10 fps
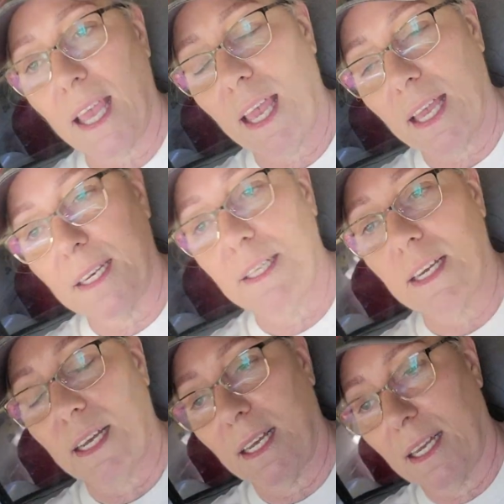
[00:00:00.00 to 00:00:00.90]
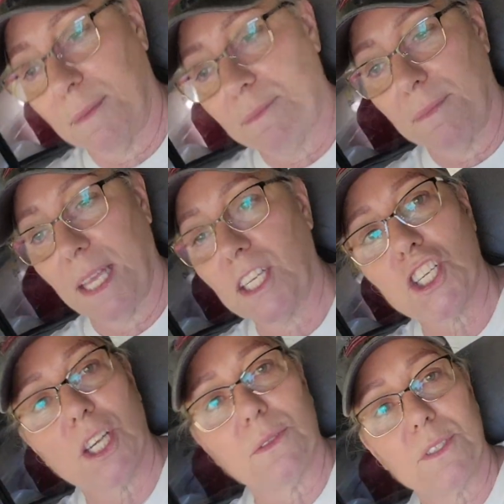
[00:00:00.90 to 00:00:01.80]
and um, it
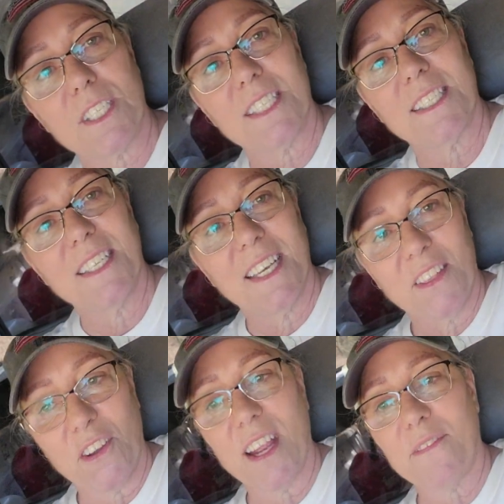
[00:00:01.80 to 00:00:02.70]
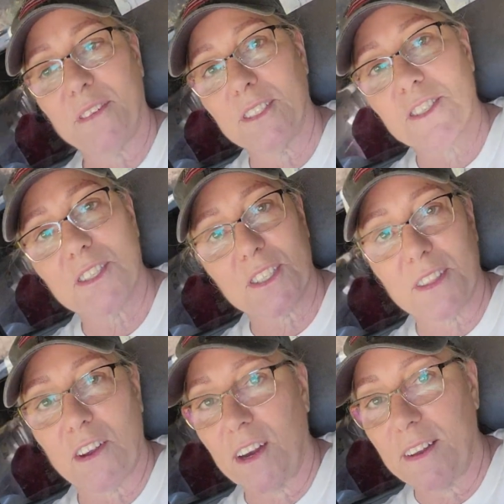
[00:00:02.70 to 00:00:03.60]
shows. Their efforts,
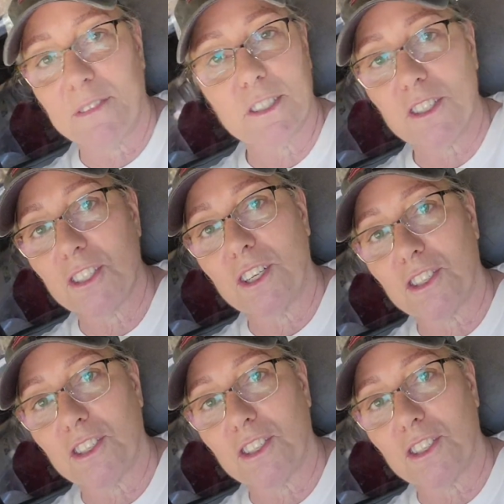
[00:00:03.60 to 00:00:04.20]
their efforts